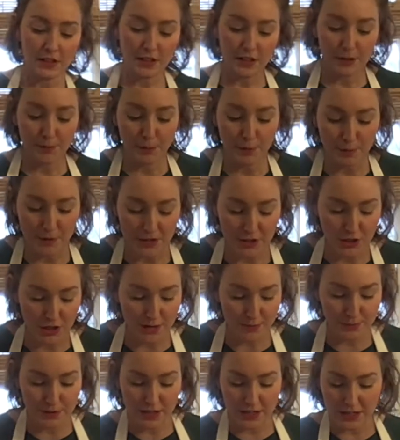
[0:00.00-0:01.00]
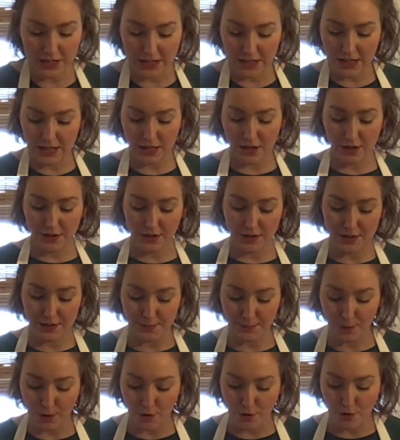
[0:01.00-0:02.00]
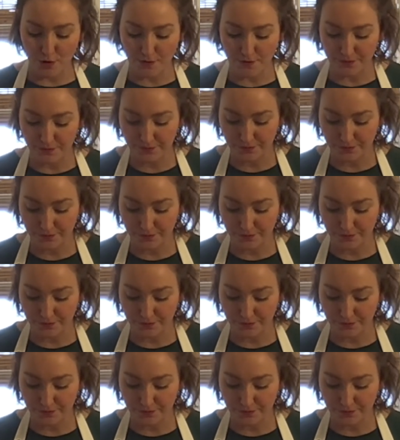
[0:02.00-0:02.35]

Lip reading: And put my chopped onion here in this bowl.